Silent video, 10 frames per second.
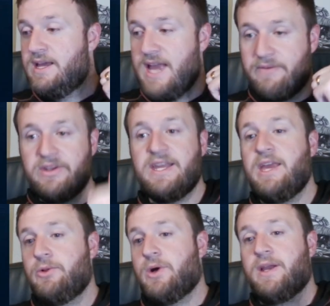every day
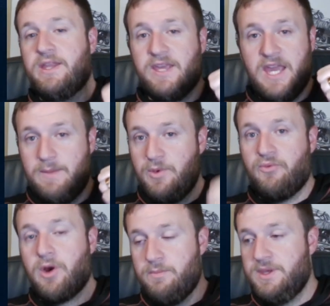you log in the game, you
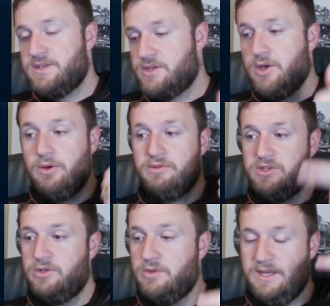farm these nodes,
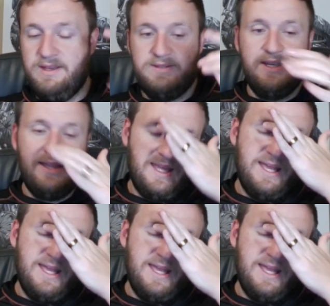you do this, and